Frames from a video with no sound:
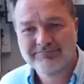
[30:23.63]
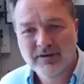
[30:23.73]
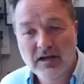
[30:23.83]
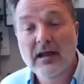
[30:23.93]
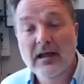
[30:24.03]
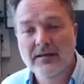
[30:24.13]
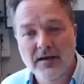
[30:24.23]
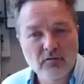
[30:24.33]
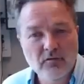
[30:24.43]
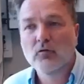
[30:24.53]
Clearly, they are
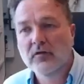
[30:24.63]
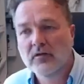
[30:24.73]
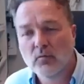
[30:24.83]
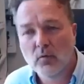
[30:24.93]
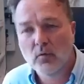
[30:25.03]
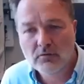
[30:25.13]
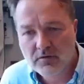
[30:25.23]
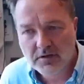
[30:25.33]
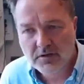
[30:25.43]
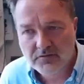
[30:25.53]
not in the war
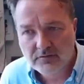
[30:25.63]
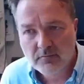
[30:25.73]
theater,